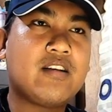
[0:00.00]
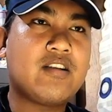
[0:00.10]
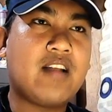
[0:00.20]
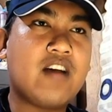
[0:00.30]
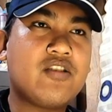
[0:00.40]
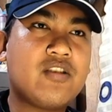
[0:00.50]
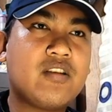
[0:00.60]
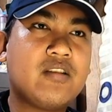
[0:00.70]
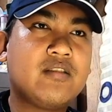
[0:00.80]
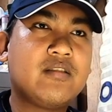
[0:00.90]
slash
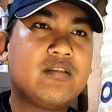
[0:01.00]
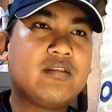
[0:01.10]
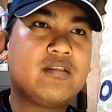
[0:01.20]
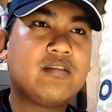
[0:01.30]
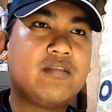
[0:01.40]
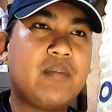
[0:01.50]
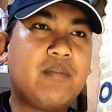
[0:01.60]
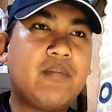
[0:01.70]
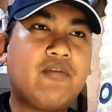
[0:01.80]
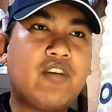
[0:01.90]

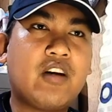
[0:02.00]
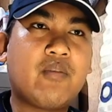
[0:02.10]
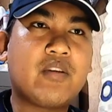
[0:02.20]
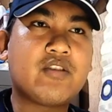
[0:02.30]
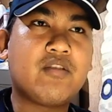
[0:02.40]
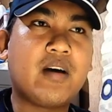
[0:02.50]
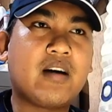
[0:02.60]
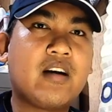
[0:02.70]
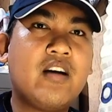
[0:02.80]
and before the question mark.